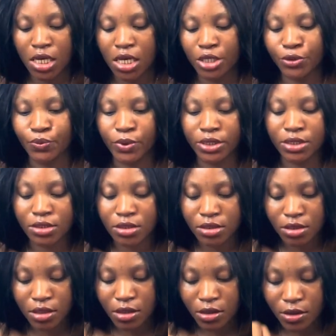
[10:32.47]

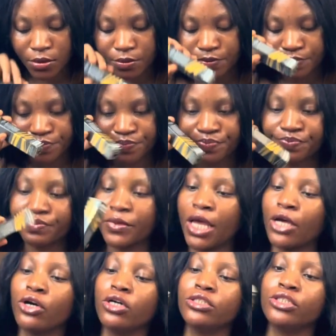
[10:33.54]
Anyways,
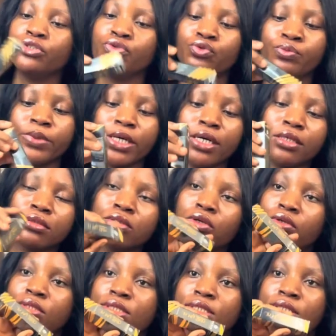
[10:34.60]
I got the Nuban
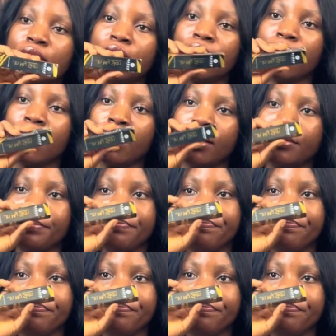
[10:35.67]
concealer.